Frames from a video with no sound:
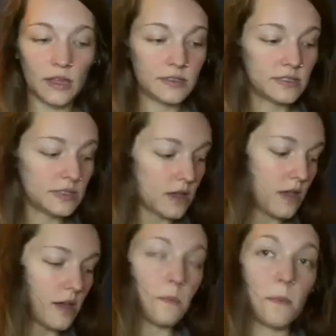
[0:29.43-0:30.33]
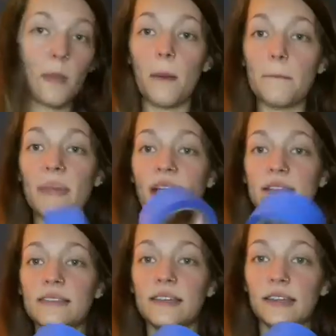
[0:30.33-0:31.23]
some
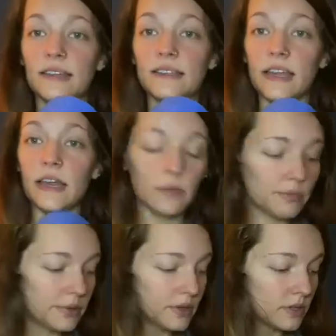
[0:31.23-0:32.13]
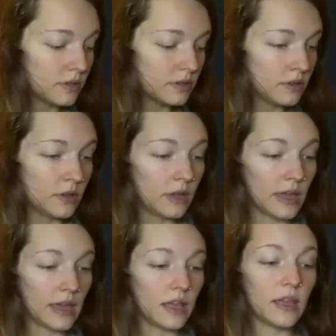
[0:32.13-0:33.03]
masking tape,
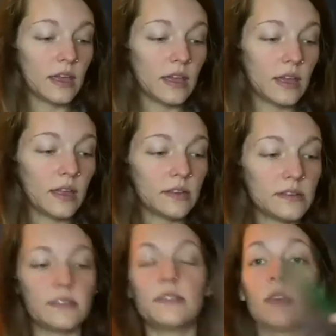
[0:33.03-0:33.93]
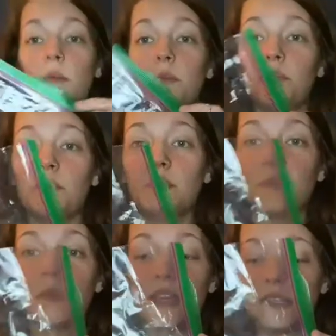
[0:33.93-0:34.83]
and some
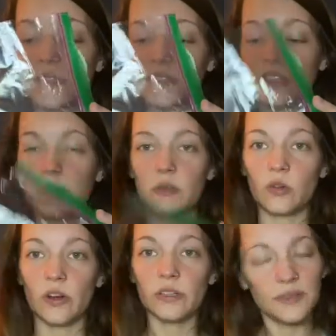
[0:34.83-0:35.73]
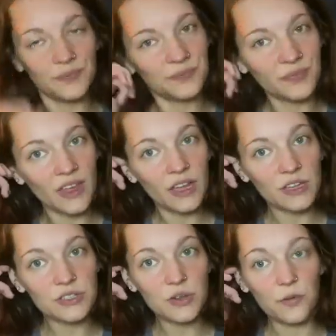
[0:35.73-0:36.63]
beads of some sort.
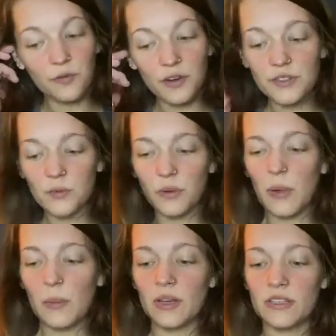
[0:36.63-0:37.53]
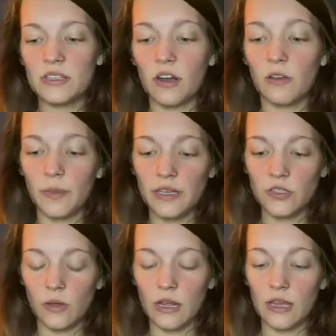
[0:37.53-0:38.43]
So first, what I'm going to start off by
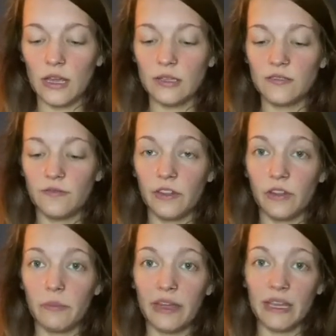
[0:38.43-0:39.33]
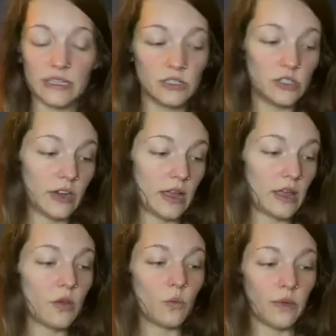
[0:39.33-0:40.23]
doing is filling my Easter
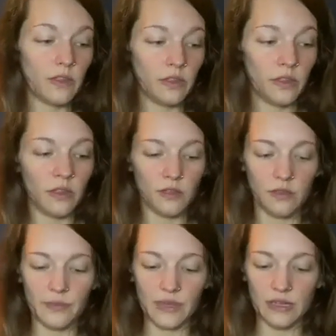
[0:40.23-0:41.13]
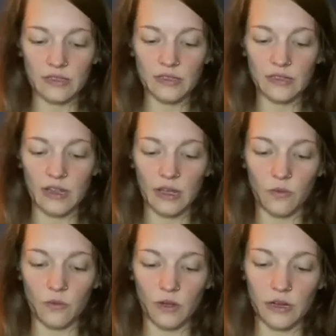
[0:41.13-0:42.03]
egg with the beads that
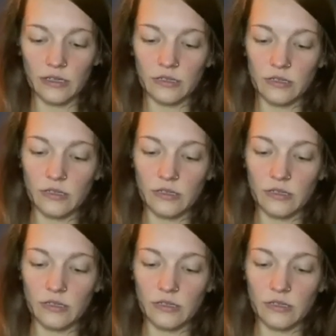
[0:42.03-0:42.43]
I want.